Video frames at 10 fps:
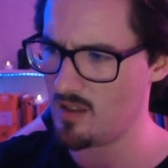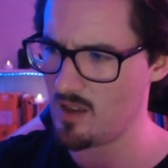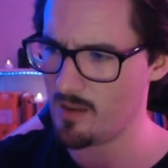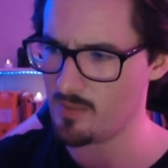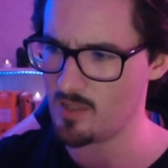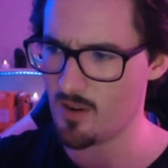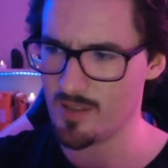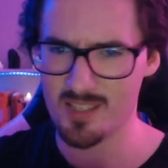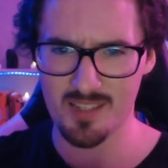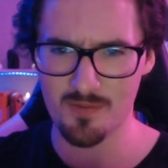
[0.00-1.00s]
sorry,
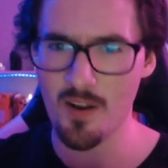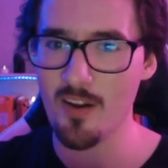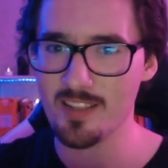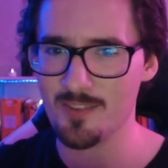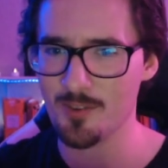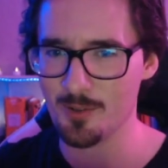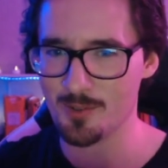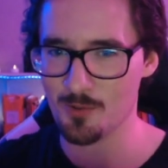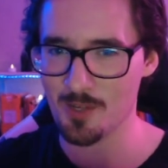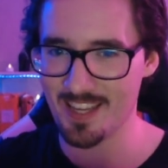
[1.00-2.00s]
this is very difficult
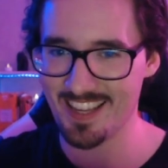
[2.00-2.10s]
to read.